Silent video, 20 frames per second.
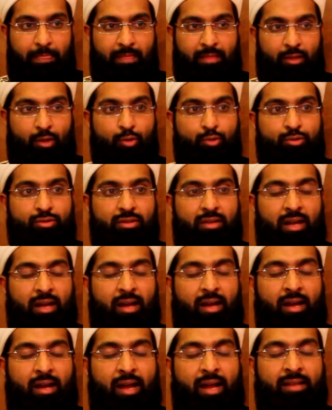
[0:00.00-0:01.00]
Those
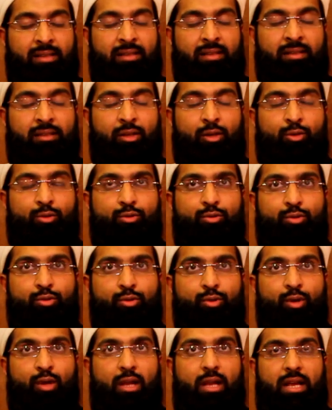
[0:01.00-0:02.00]
and those
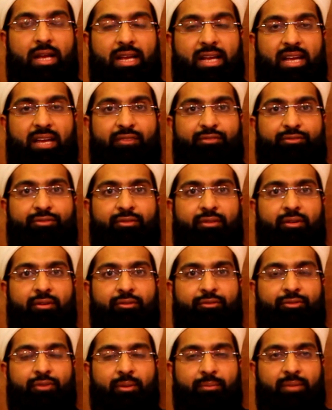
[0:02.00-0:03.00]
who give
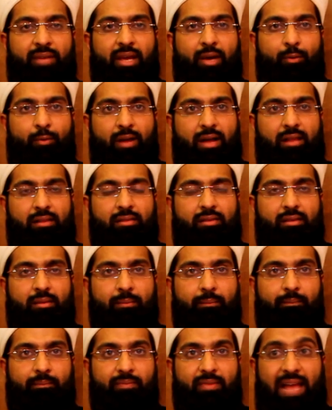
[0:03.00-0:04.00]
from their wealth
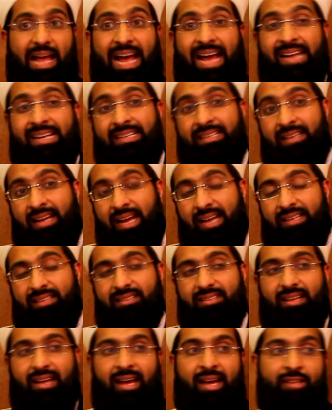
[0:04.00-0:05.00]
at night
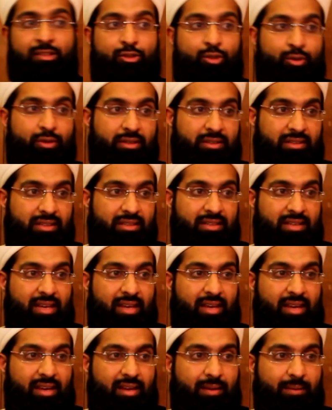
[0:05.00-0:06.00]
and during the
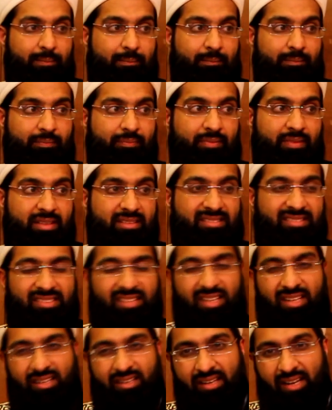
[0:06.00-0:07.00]
day,
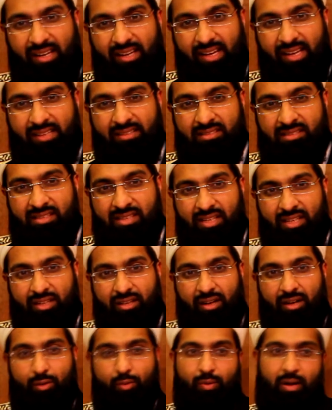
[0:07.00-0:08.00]
sirran, in
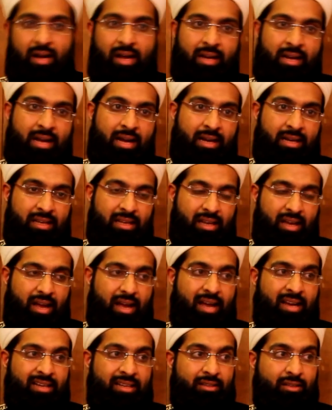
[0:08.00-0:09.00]
secret, wa'alaniya,
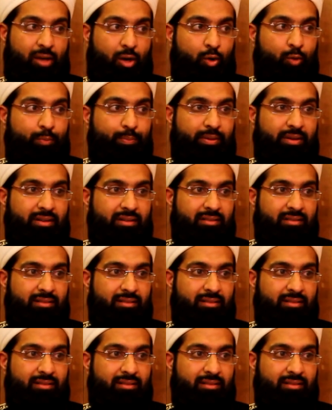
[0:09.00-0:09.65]
and in the open.